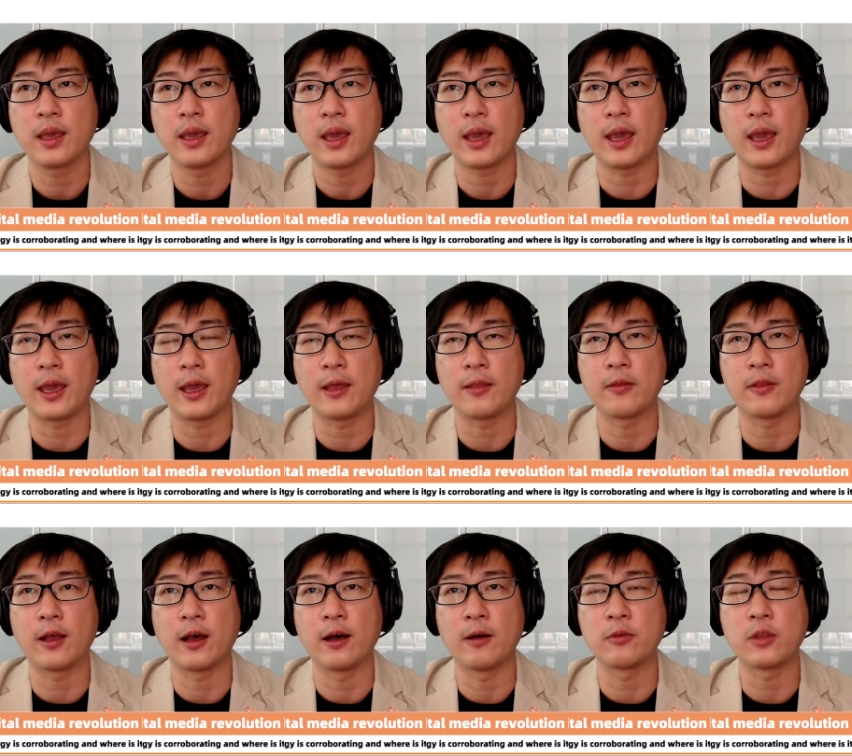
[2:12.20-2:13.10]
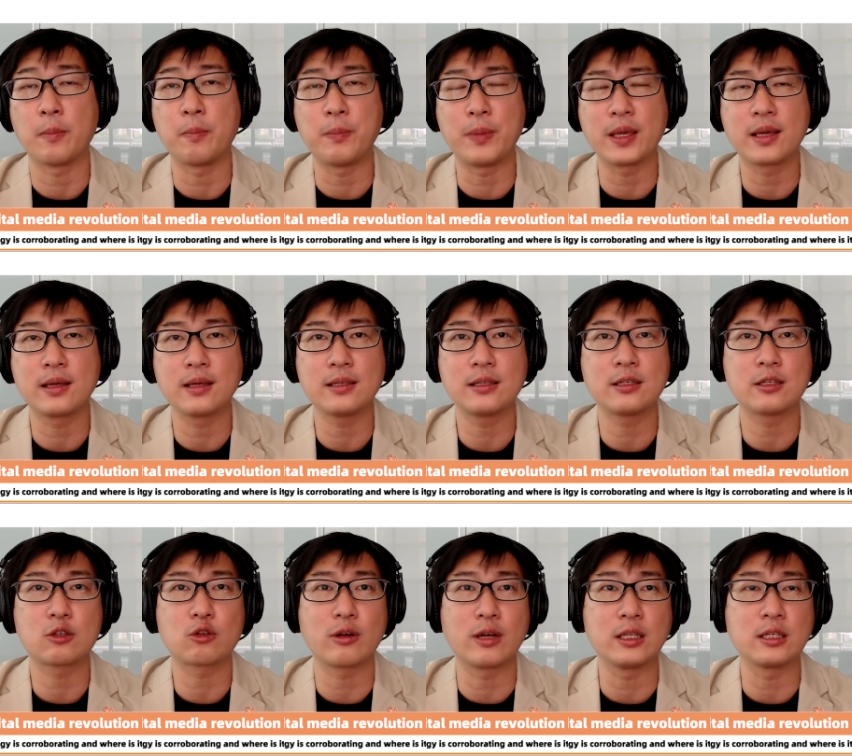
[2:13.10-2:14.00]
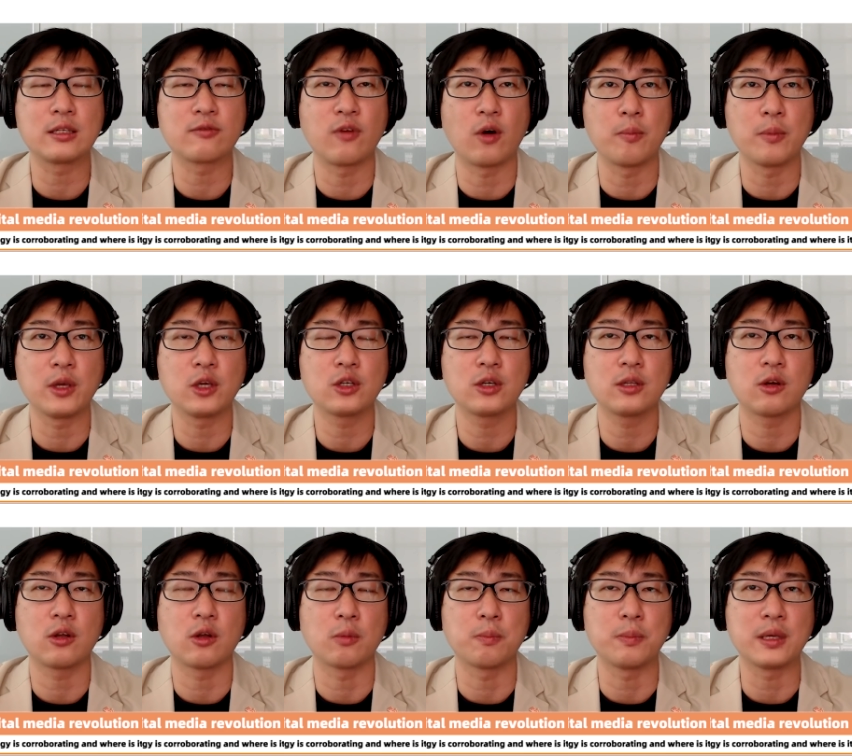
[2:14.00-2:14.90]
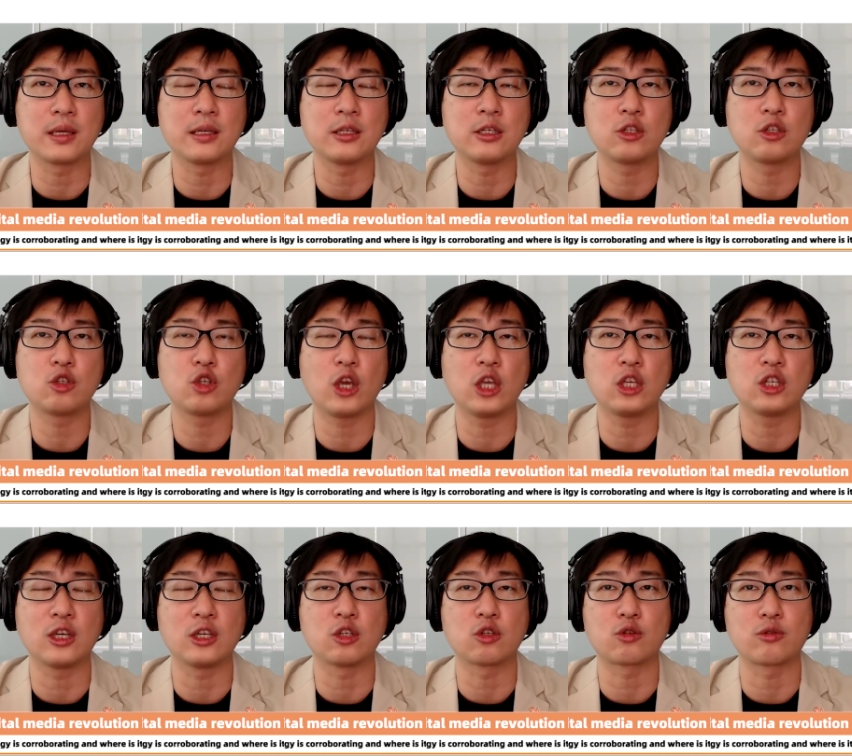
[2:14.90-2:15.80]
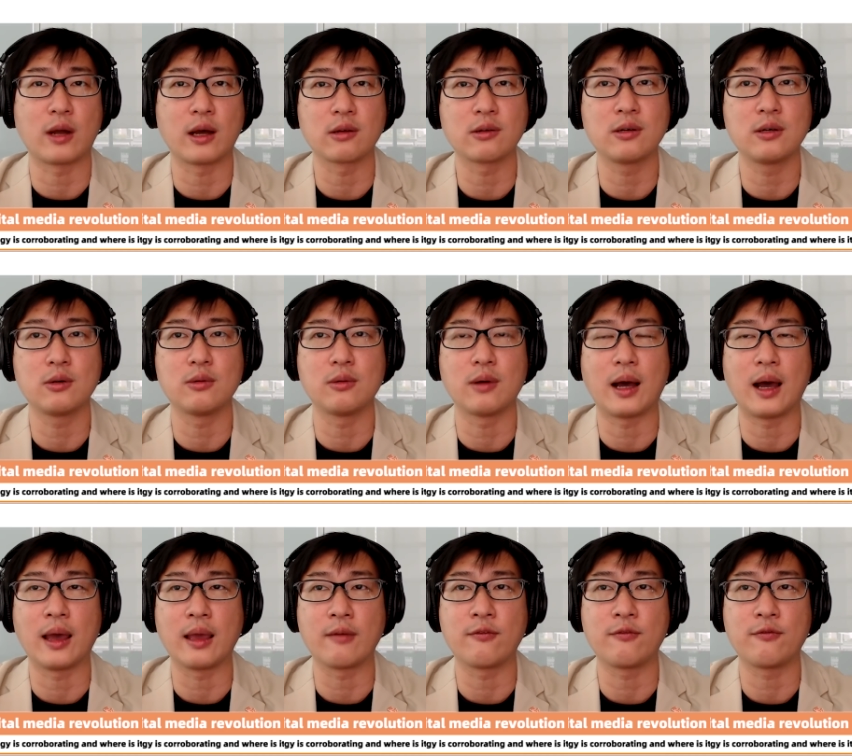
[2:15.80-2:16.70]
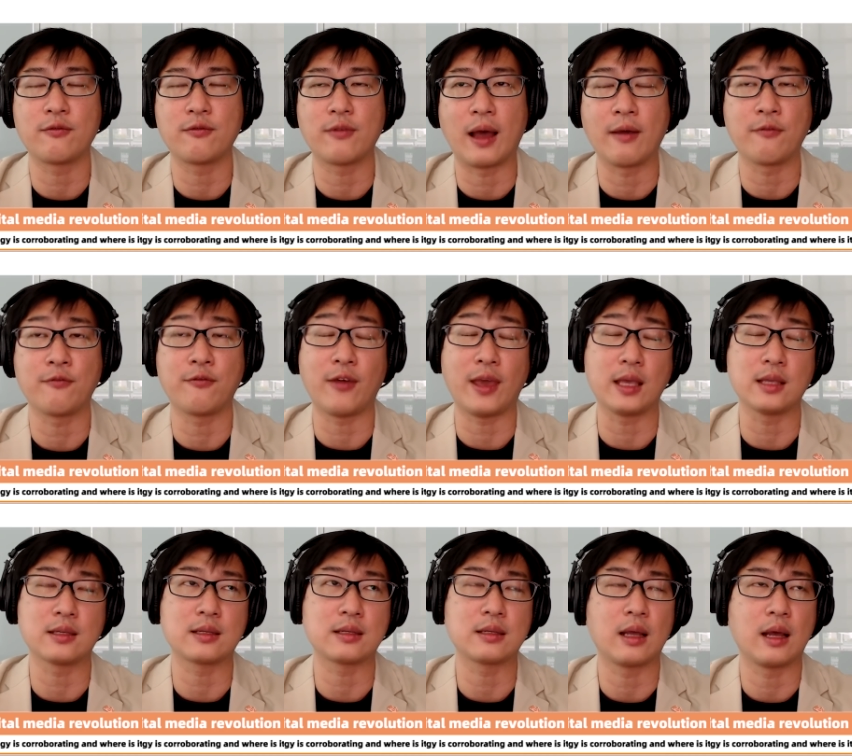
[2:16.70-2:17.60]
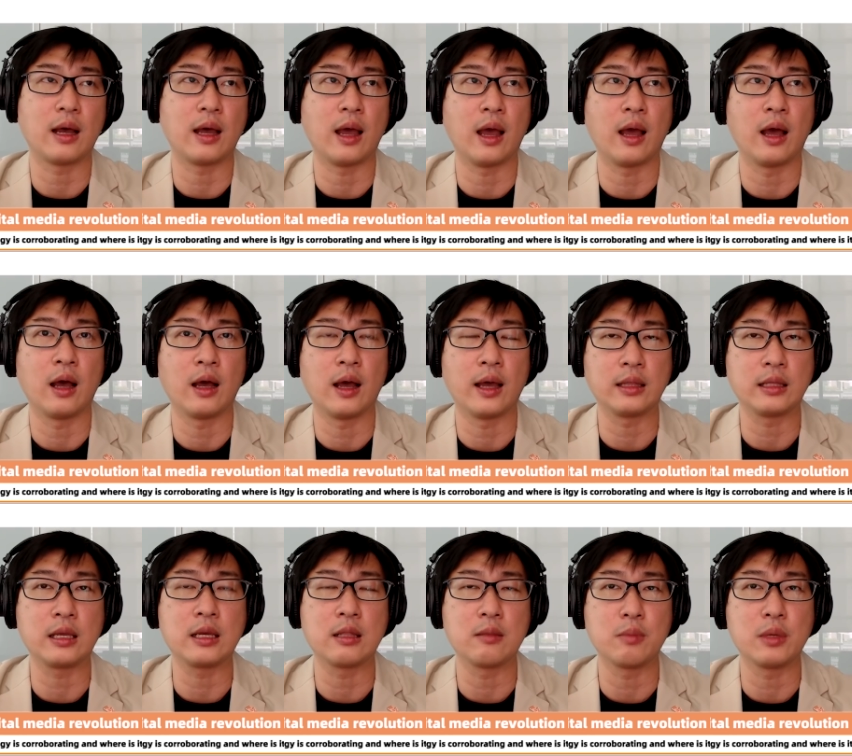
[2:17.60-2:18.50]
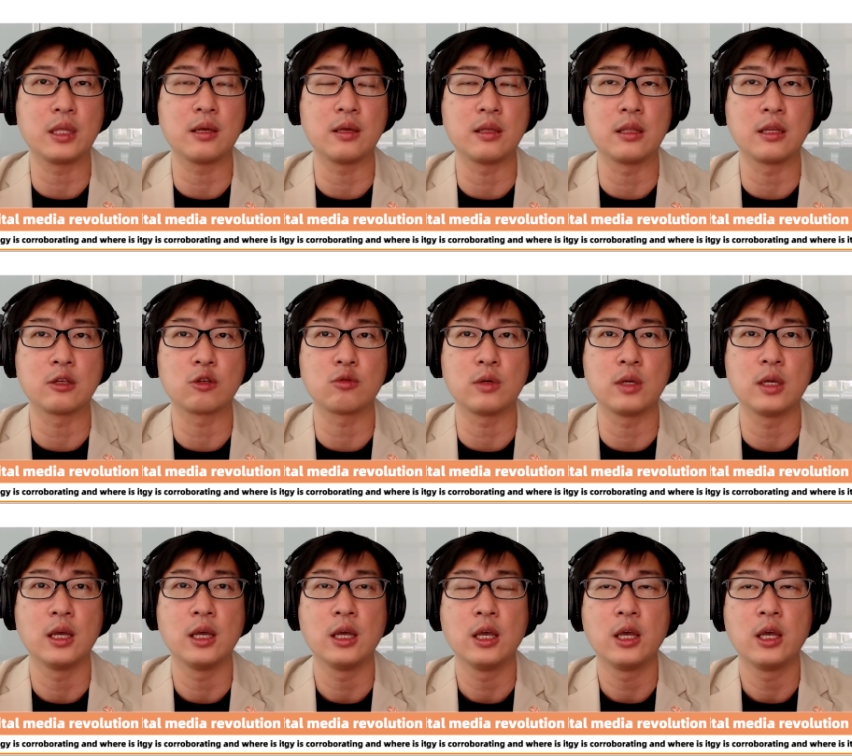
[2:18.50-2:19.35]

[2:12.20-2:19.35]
And uh, the biggest transformation or biggest change and struggle I, I face, uh, I think in media industry,